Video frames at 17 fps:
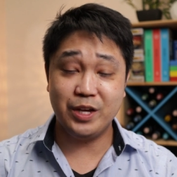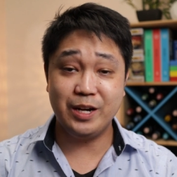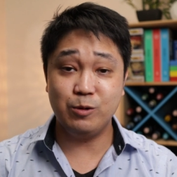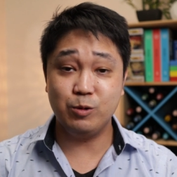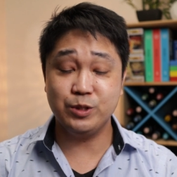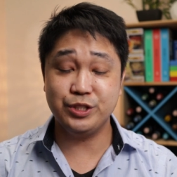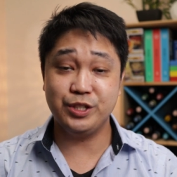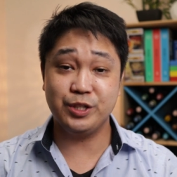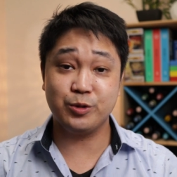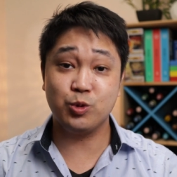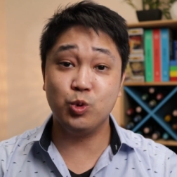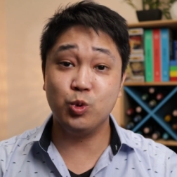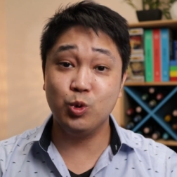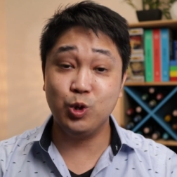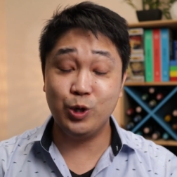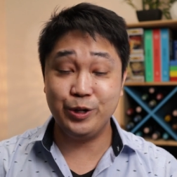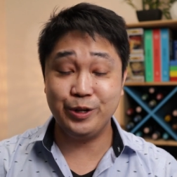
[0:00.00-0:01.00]
thought it was a
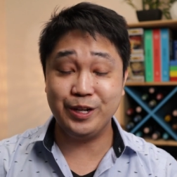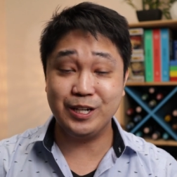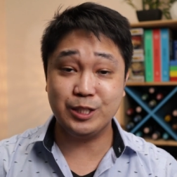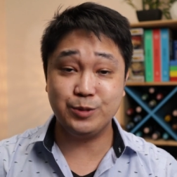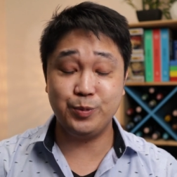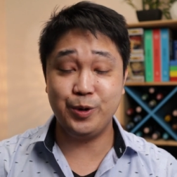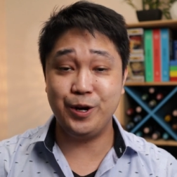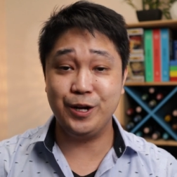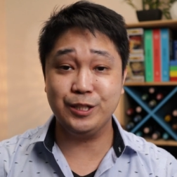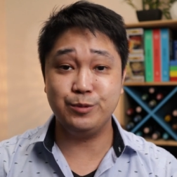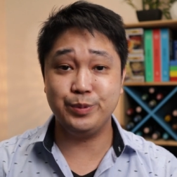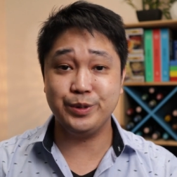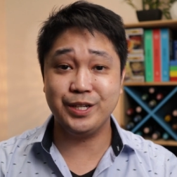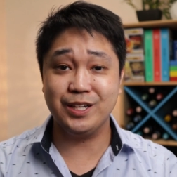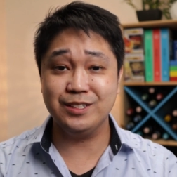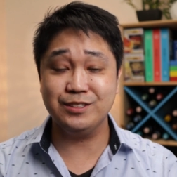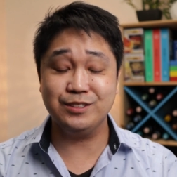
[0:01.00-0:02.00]
cool learning experience
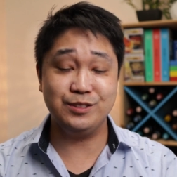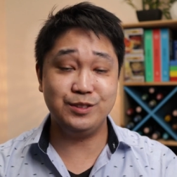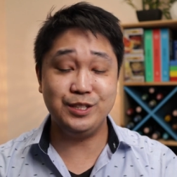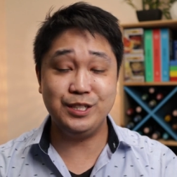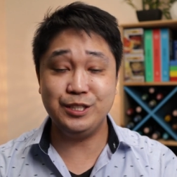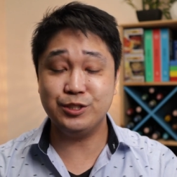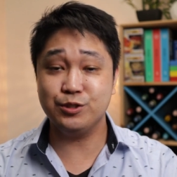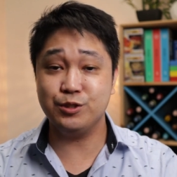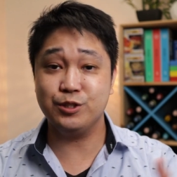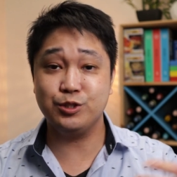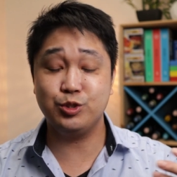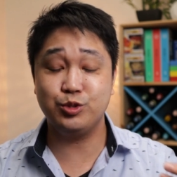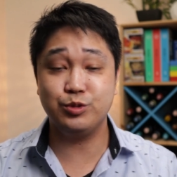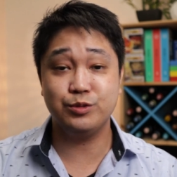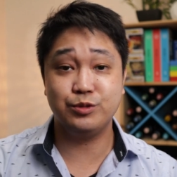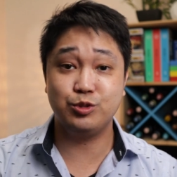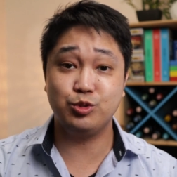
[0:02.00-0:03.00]
because these are the
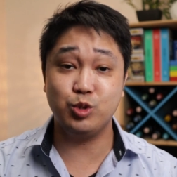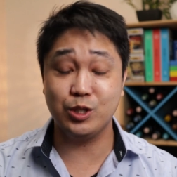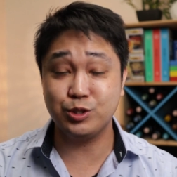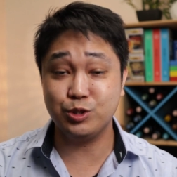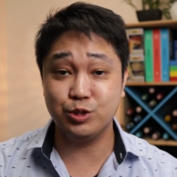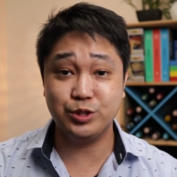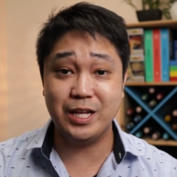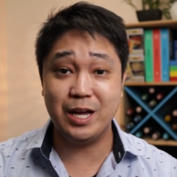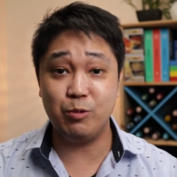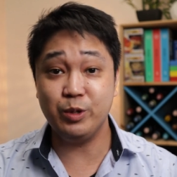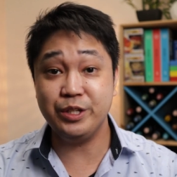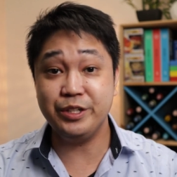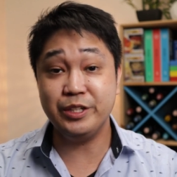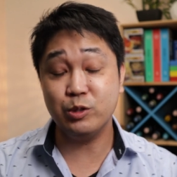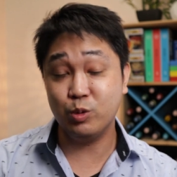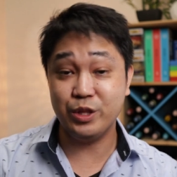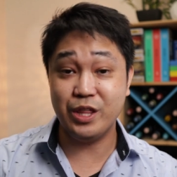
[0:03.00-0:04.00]
st structures that we
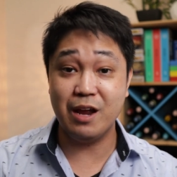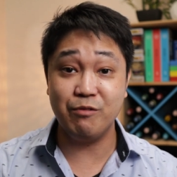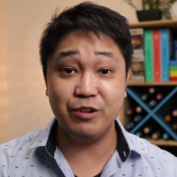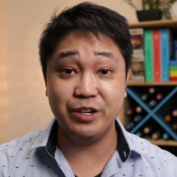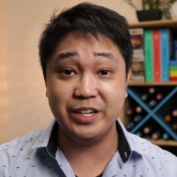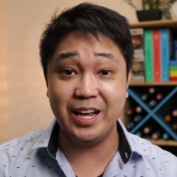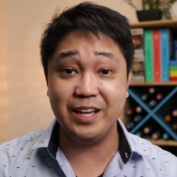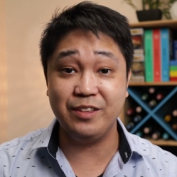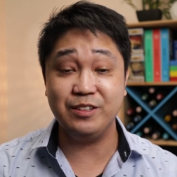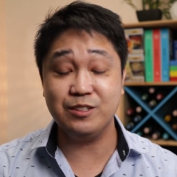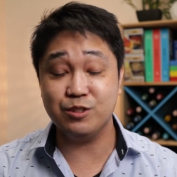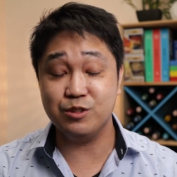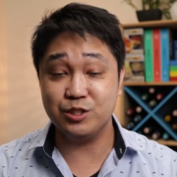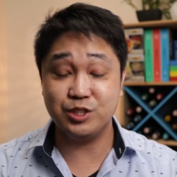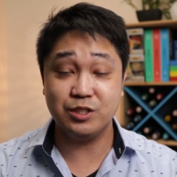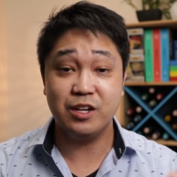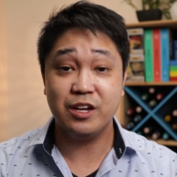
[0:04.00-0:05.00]
deal with every day. These
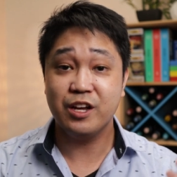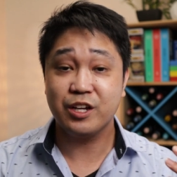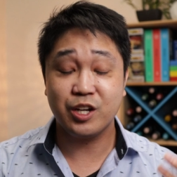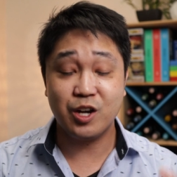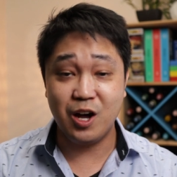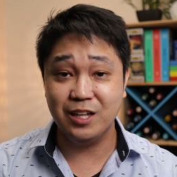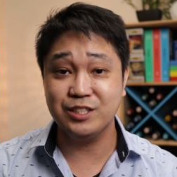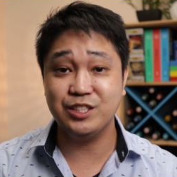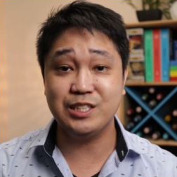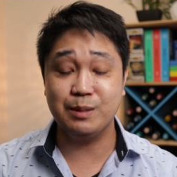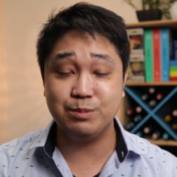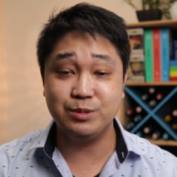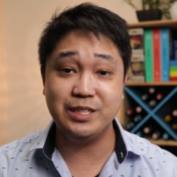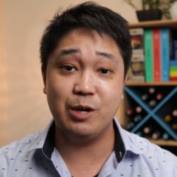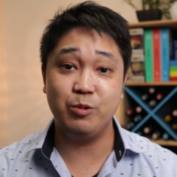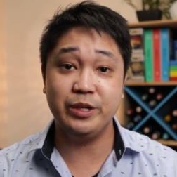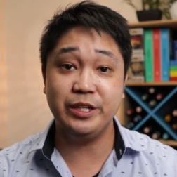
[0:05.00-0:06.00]
are the
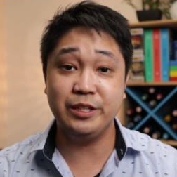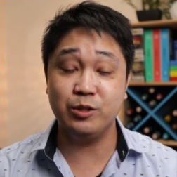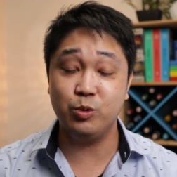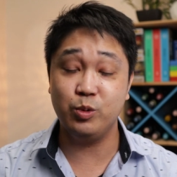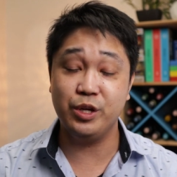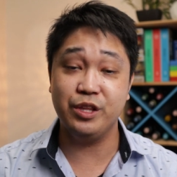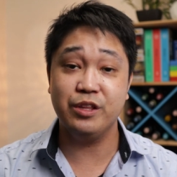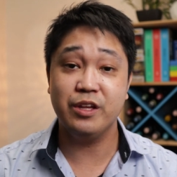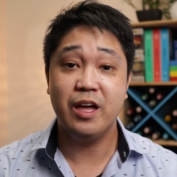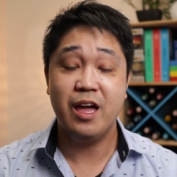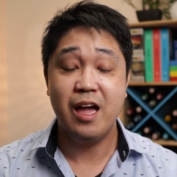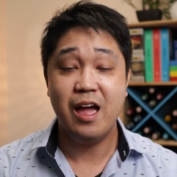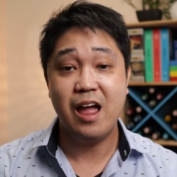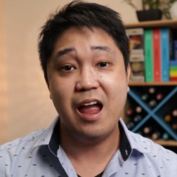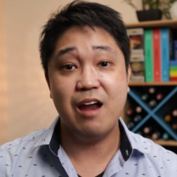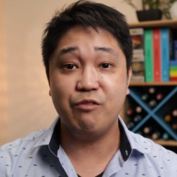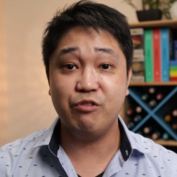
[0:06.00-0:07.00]
concepts that we deal with
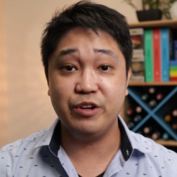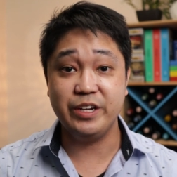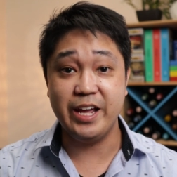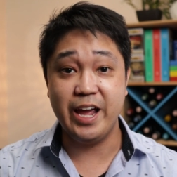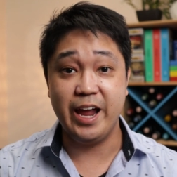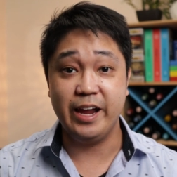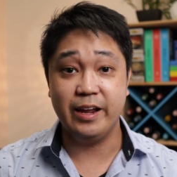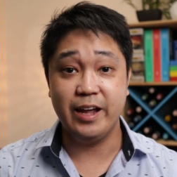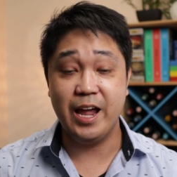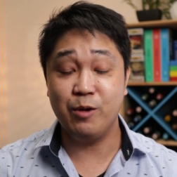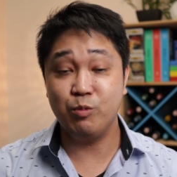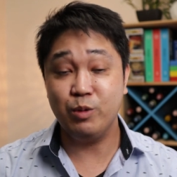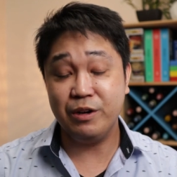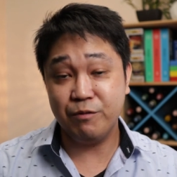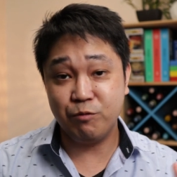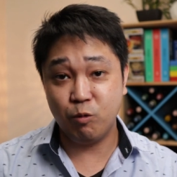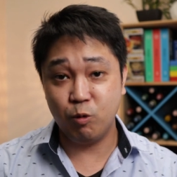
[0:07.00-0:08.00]
every day,
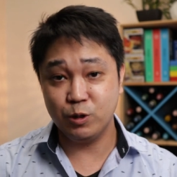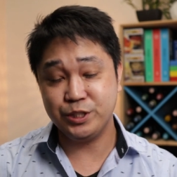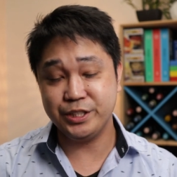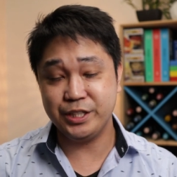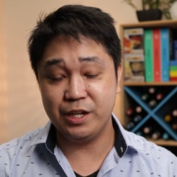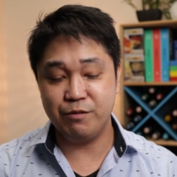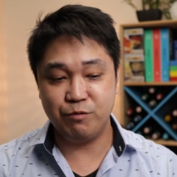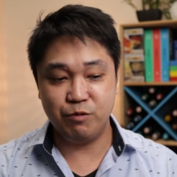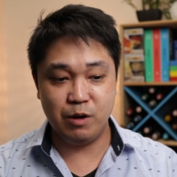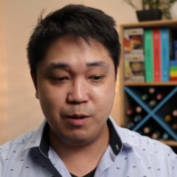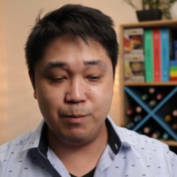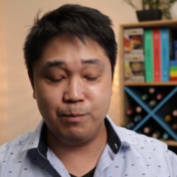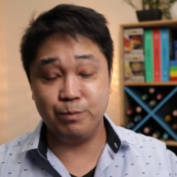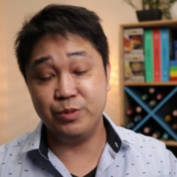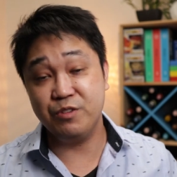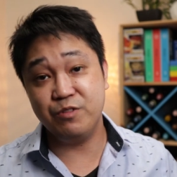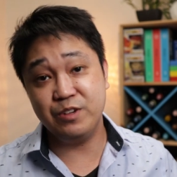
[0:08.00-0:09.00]
and reinforcing it
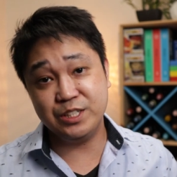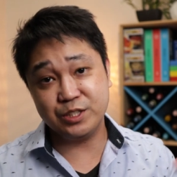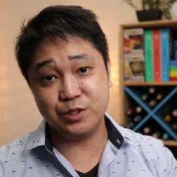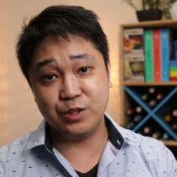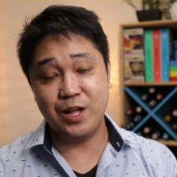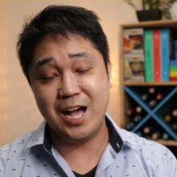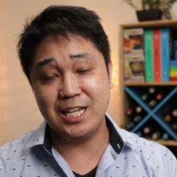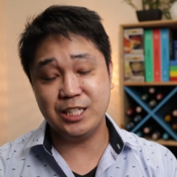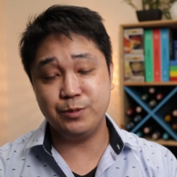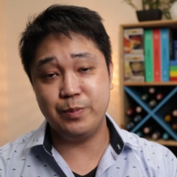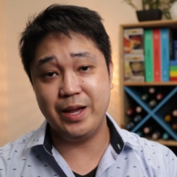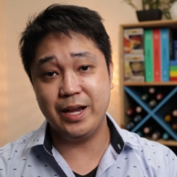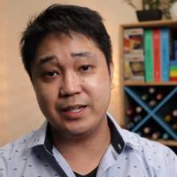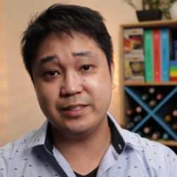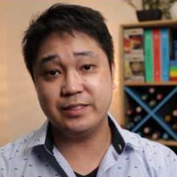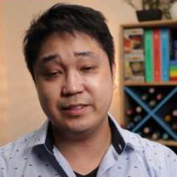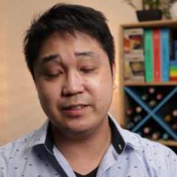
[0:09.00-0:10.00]
from the physical
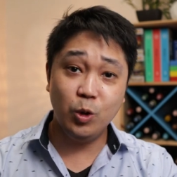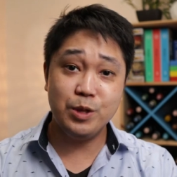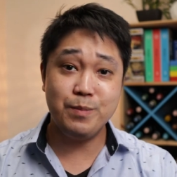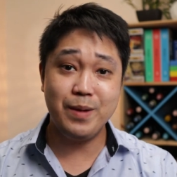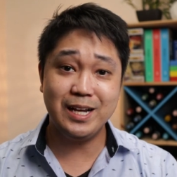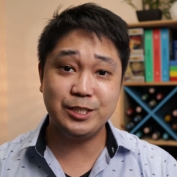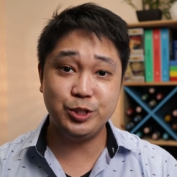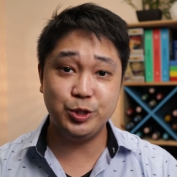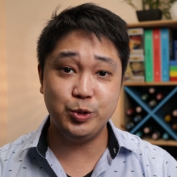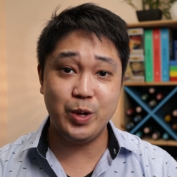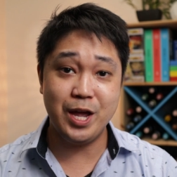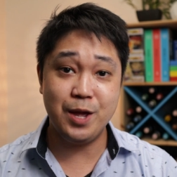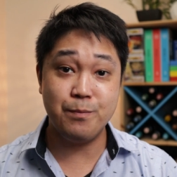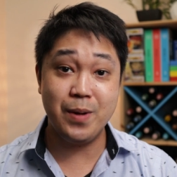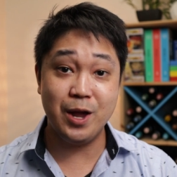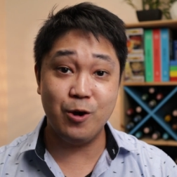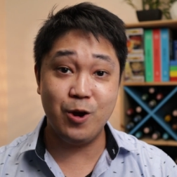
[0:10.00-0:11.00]
aspect only makes you
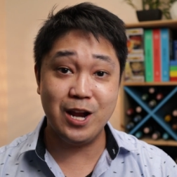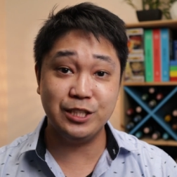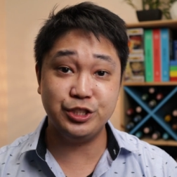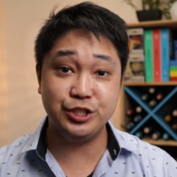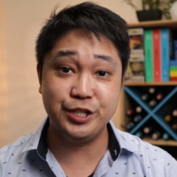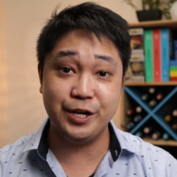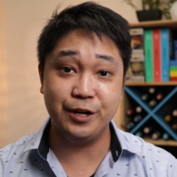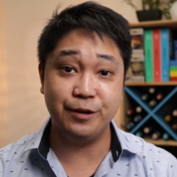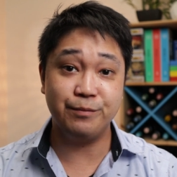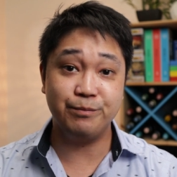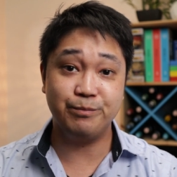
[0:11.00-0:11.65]
a better engineer.